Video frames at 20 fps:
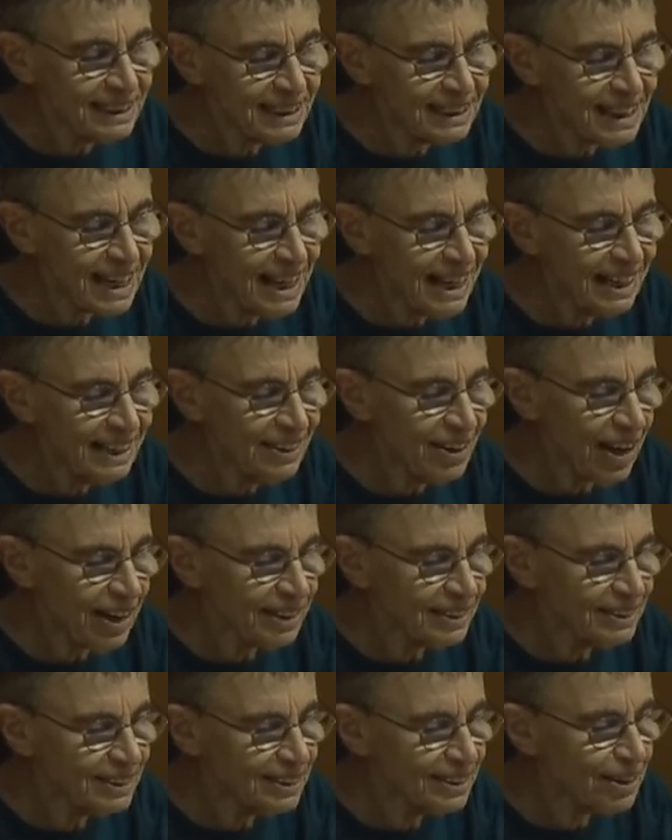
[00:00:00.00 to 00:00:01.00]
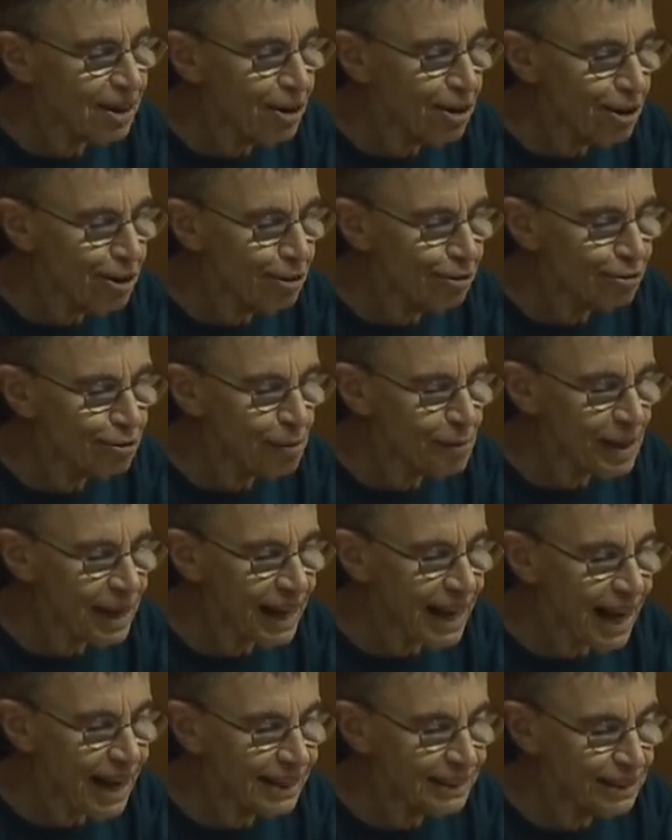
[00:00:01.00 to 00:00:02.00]
stain like a scar from
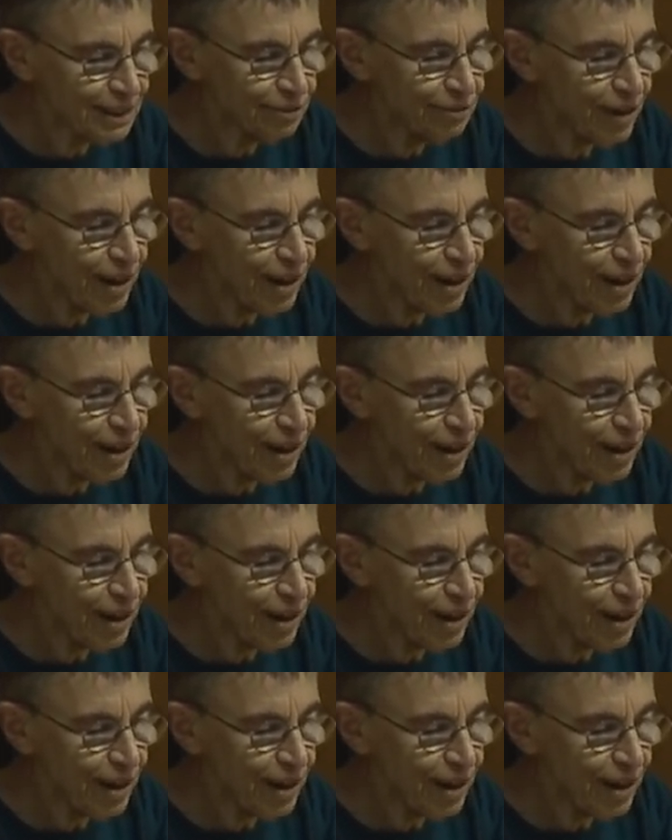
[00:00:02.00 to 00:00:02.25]
the gas